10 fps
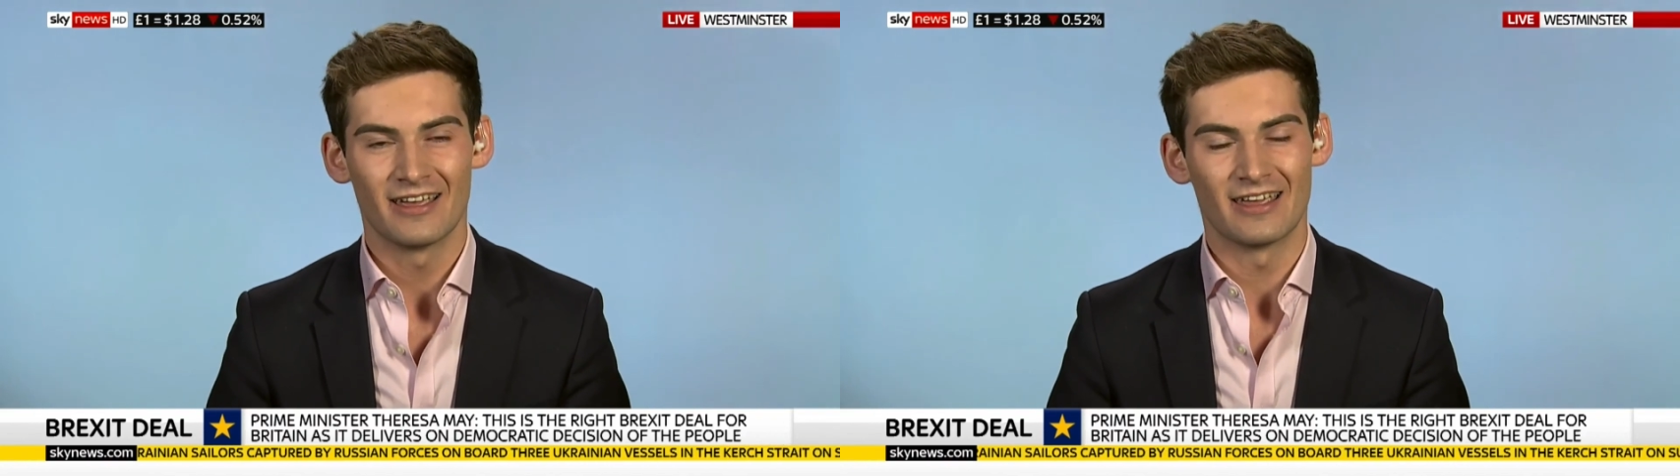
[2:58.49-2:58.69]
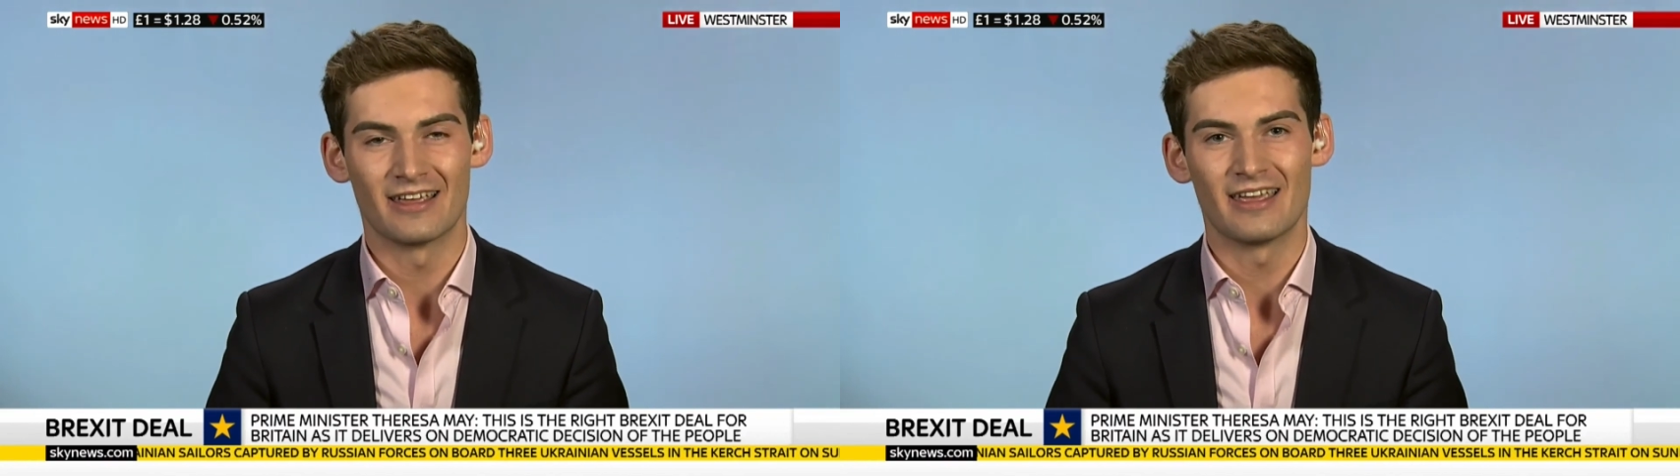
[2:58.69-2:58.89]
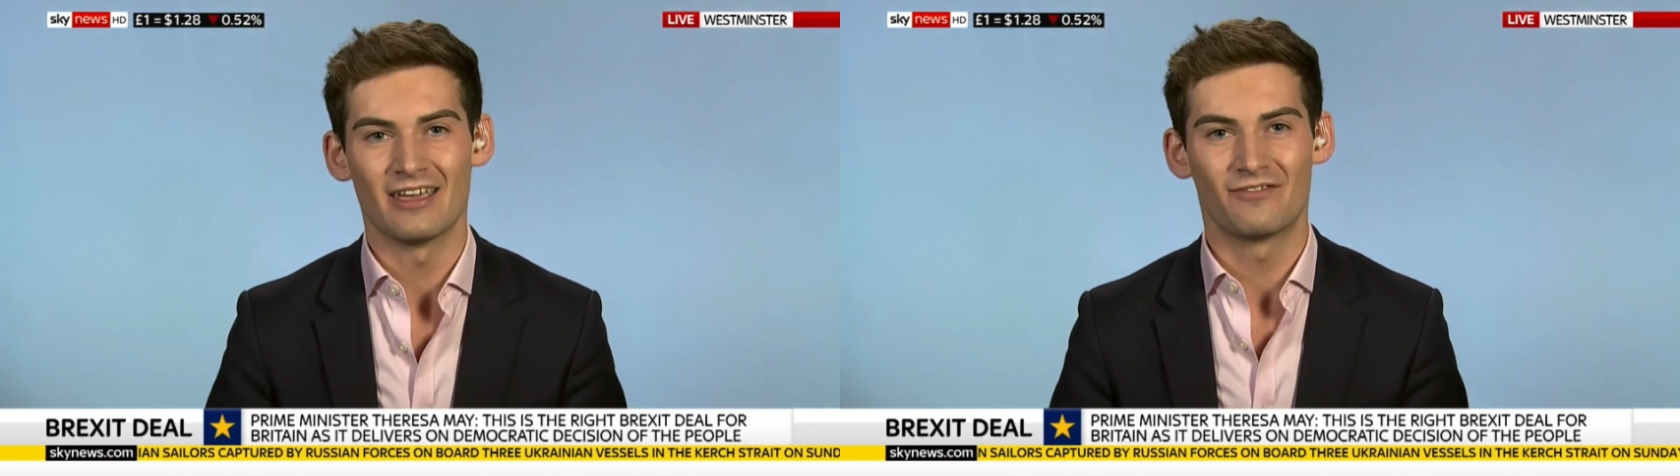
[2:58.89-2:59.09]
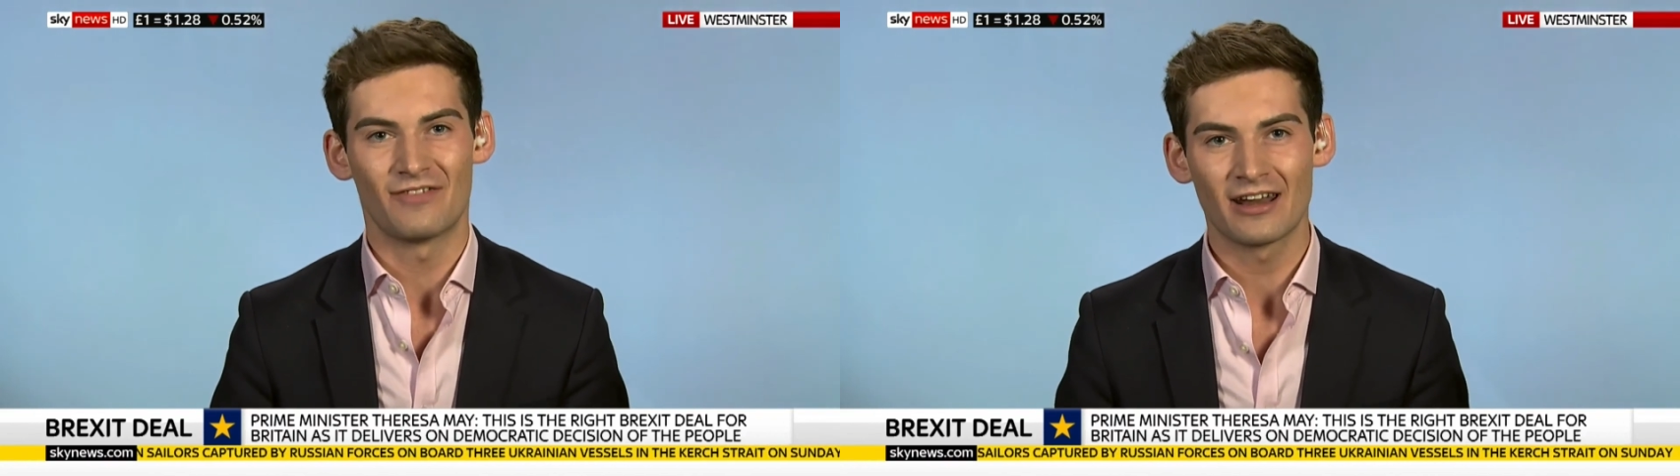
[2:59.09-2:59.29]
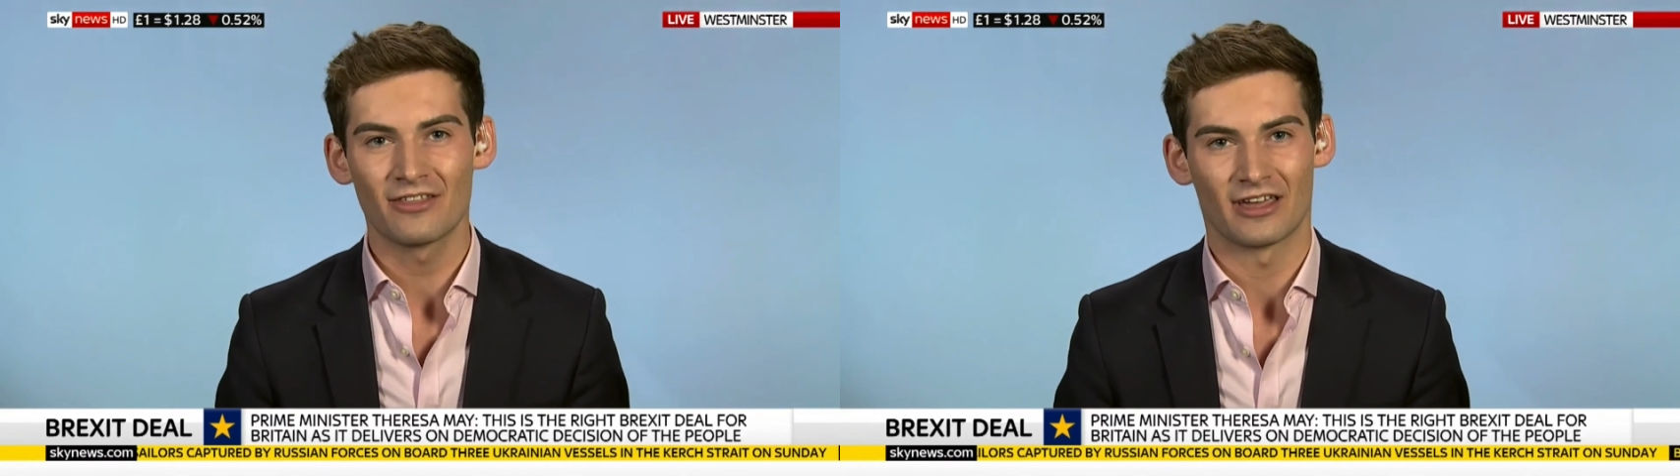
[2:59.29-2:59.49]

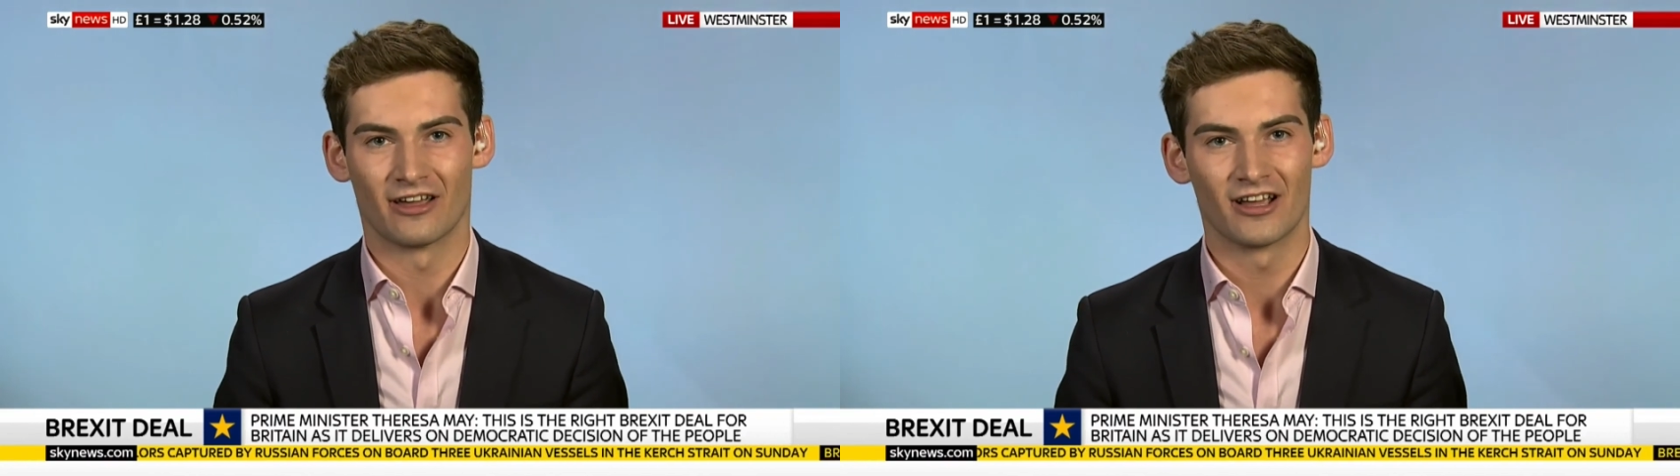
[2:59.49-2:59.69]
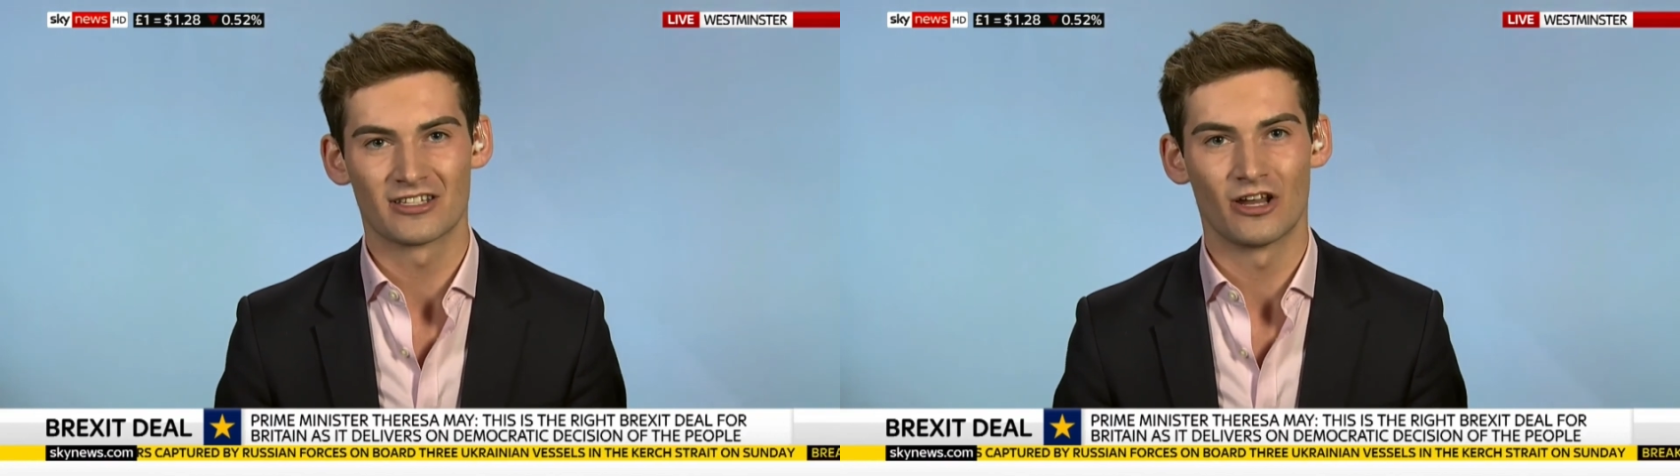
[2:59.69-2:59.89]
If anything, her